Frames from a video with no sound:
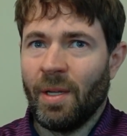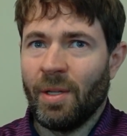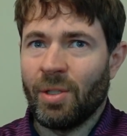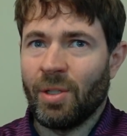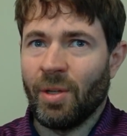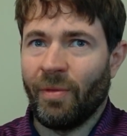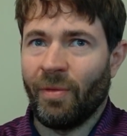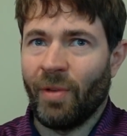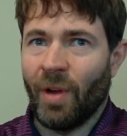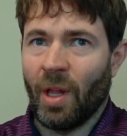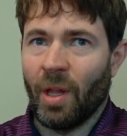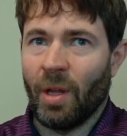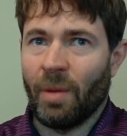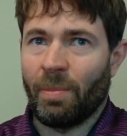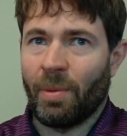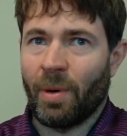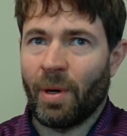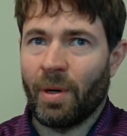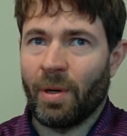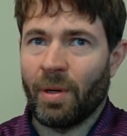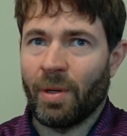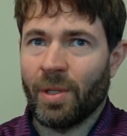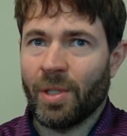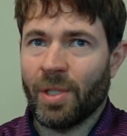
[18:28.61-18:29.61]

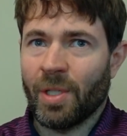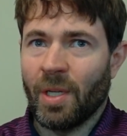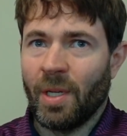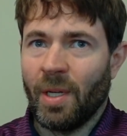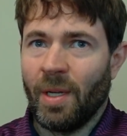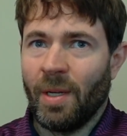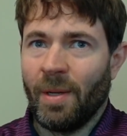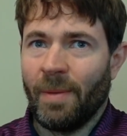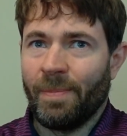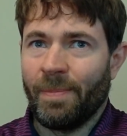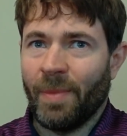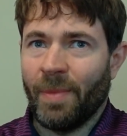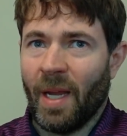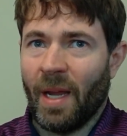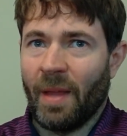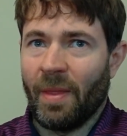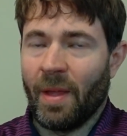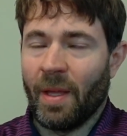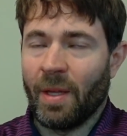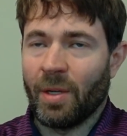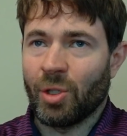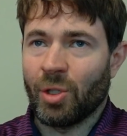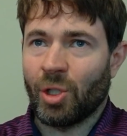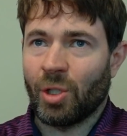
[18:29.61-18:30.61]
developers, and
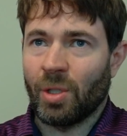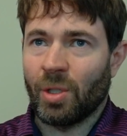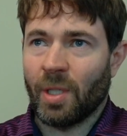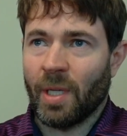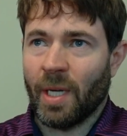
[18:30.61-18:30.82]
then